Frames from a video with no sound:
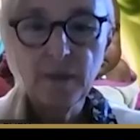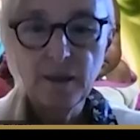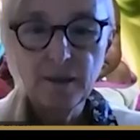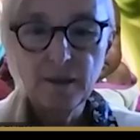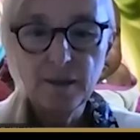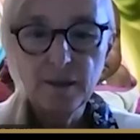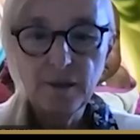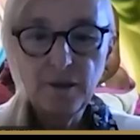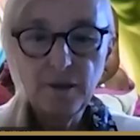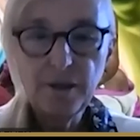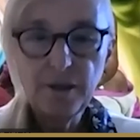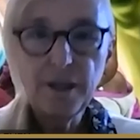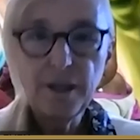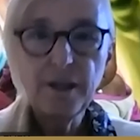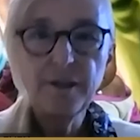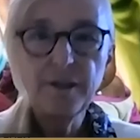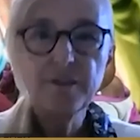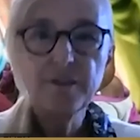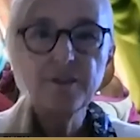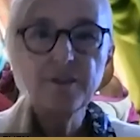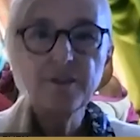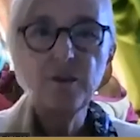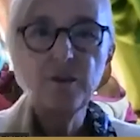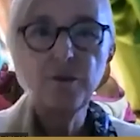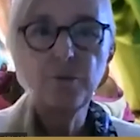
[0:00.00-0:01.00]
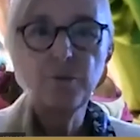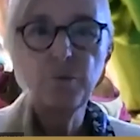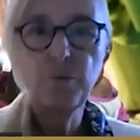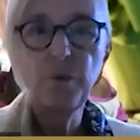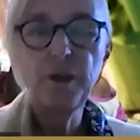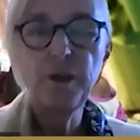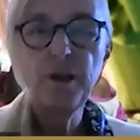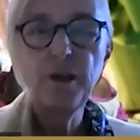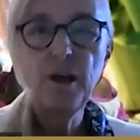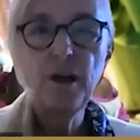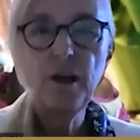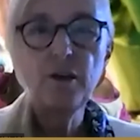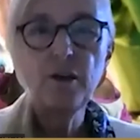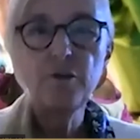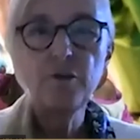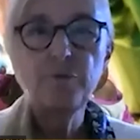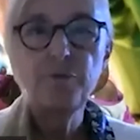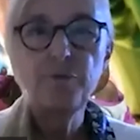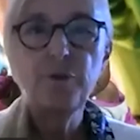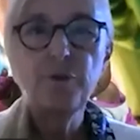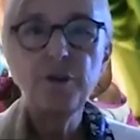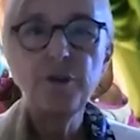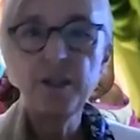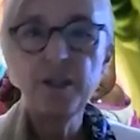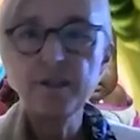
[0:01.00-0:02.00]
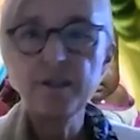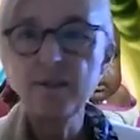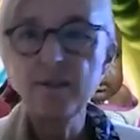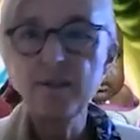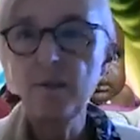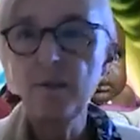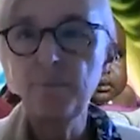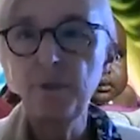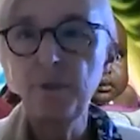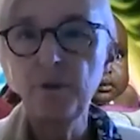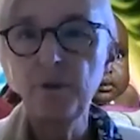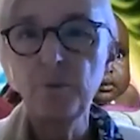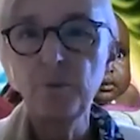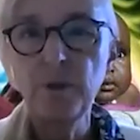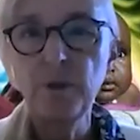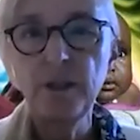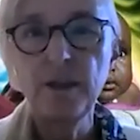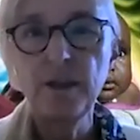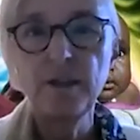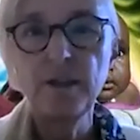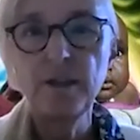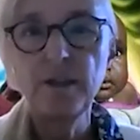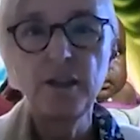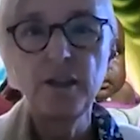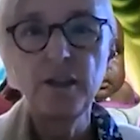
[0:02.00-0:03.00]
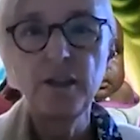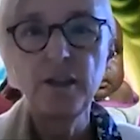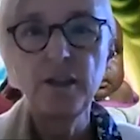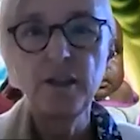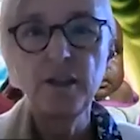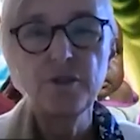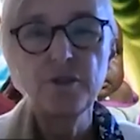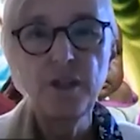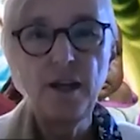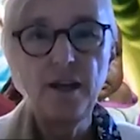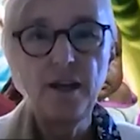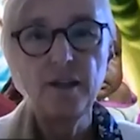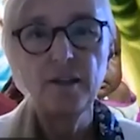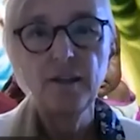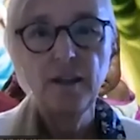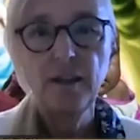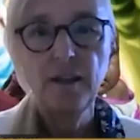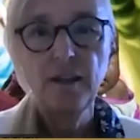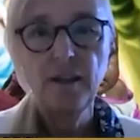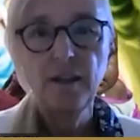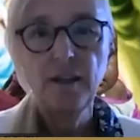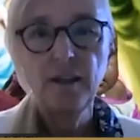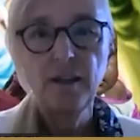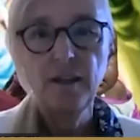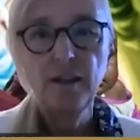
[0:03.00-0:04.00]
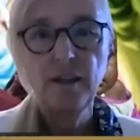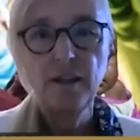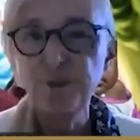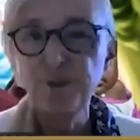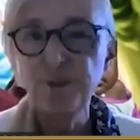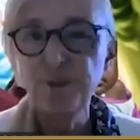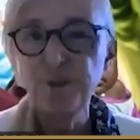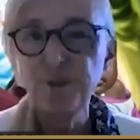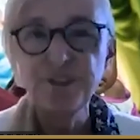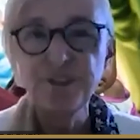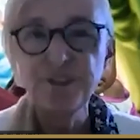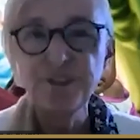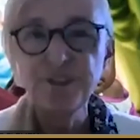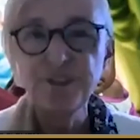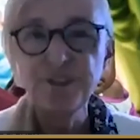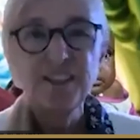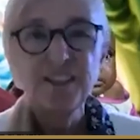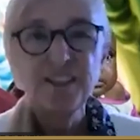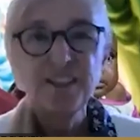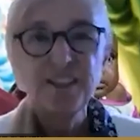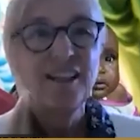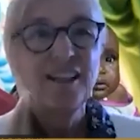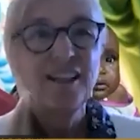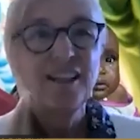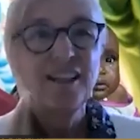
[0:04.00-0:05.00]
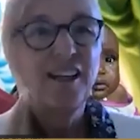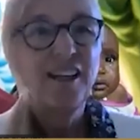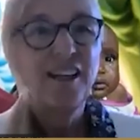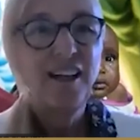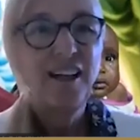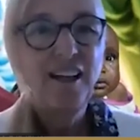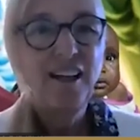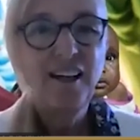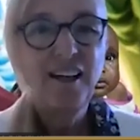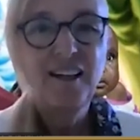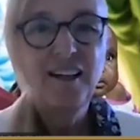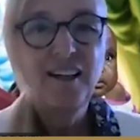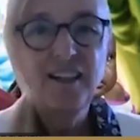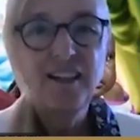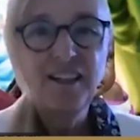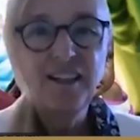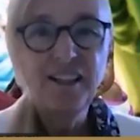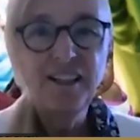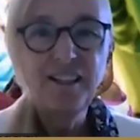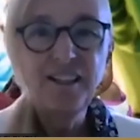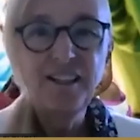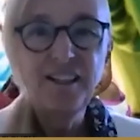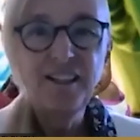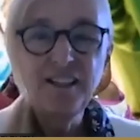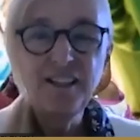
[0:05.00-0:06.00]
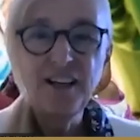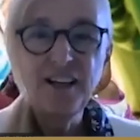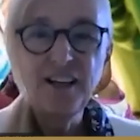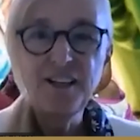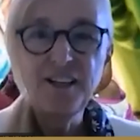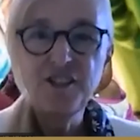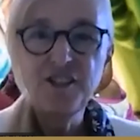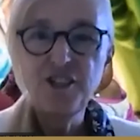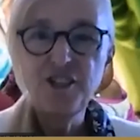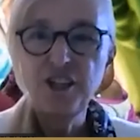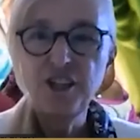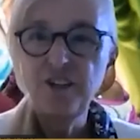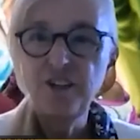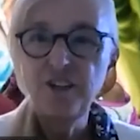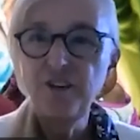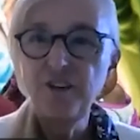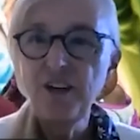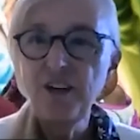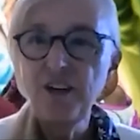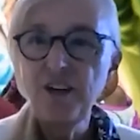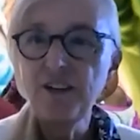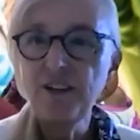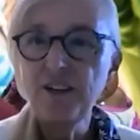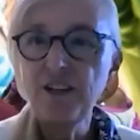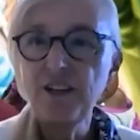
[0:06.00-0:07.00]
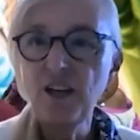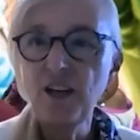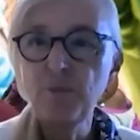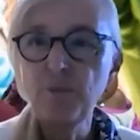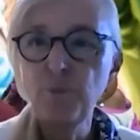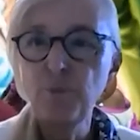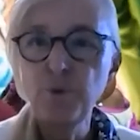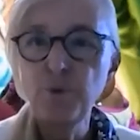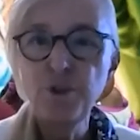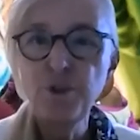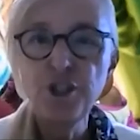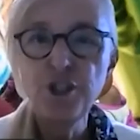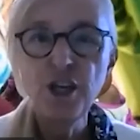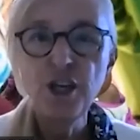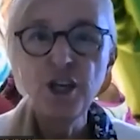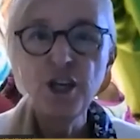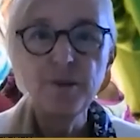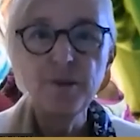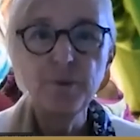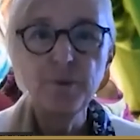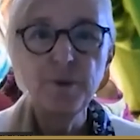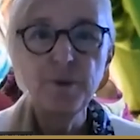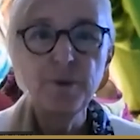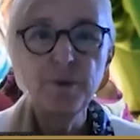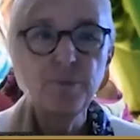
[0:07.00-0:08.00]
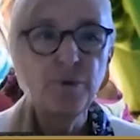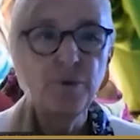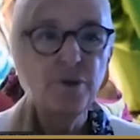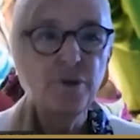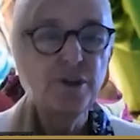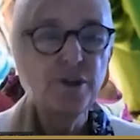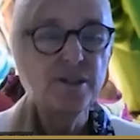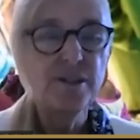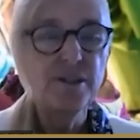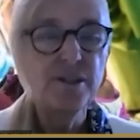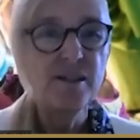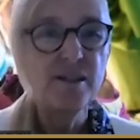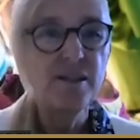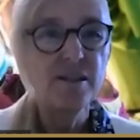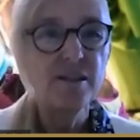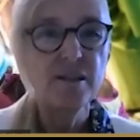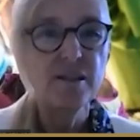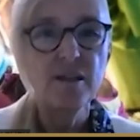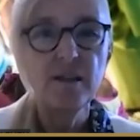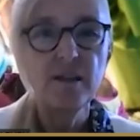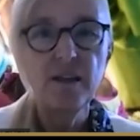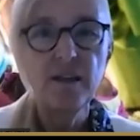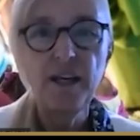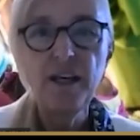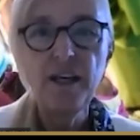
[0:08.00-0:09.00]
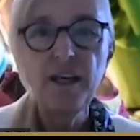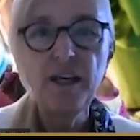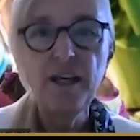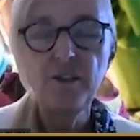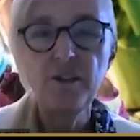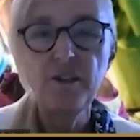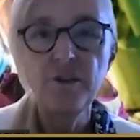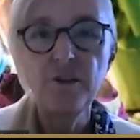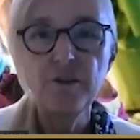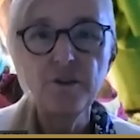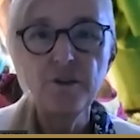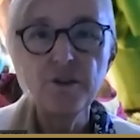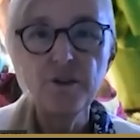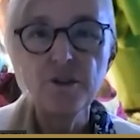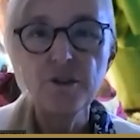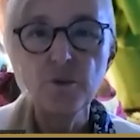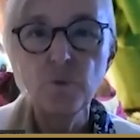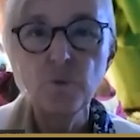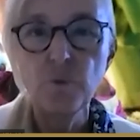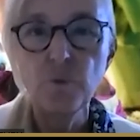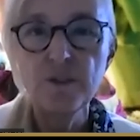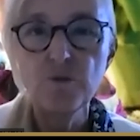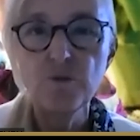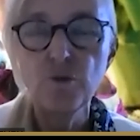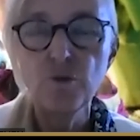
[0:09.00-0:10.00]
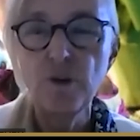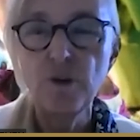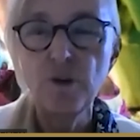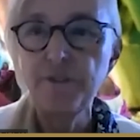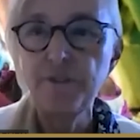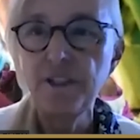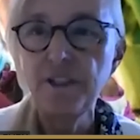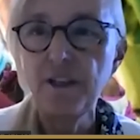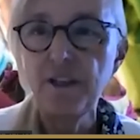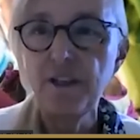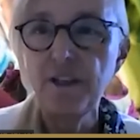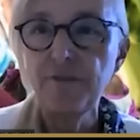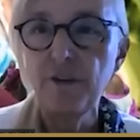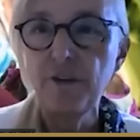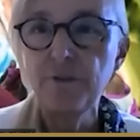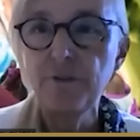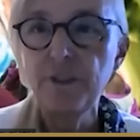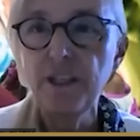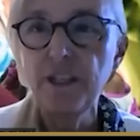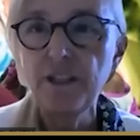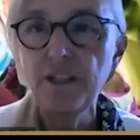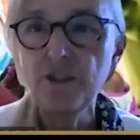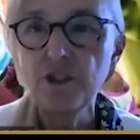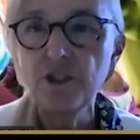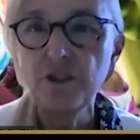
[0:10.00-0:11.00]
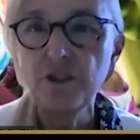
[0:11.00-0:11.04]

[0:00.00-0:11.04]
Okay, so we have, for example, we can give today, I will try to be short. In Nigeria, in Abuja, we work since 8 years with Trafina Foundation,